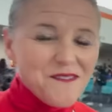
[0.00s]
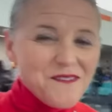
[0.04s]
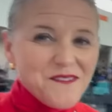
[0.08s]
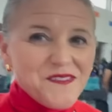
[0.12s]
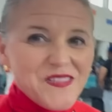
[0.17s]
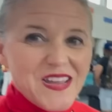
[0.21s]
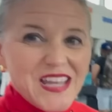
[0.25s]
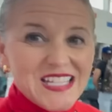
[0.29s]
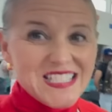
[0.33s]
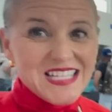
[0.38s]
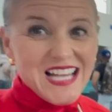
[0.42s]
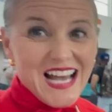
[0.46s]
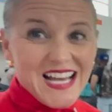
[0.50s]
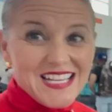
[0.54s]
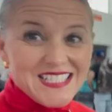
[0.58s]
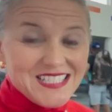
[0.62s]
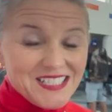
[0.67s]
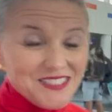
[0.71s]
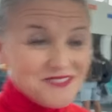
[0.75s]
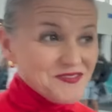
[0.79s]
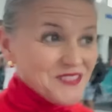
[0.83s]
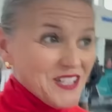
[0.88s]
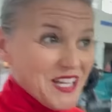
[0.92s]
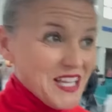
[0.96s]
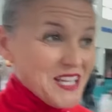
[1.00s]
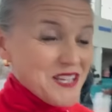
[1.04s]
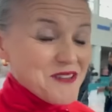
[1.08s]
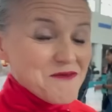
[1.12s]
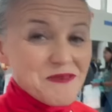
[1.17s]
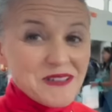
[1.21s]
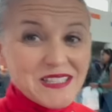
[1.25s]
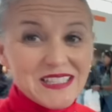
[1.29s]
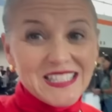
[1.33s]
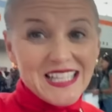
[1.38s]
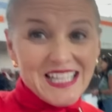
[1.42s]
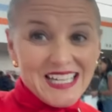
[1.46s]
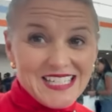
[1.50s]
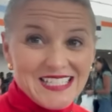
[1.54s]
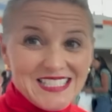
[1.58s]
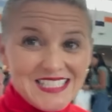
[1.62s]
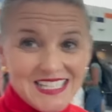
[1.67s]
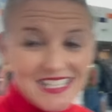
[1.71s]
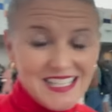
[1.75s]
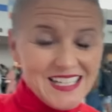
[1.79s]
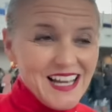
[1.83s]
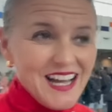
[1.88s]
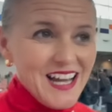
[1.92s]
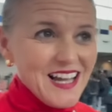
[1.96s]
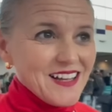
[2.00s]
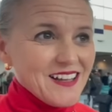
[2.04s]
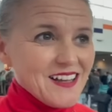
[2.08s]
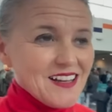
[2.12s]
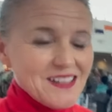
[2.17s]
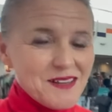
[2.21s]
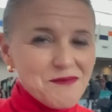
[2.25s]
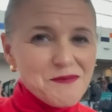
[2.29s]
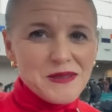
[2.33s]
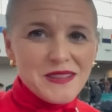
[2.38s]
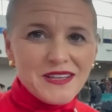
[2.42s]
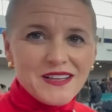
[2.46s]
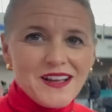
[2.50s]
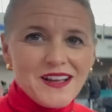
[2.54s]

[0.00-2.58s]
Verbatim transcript: Fantastic flight. We landed. I got up in the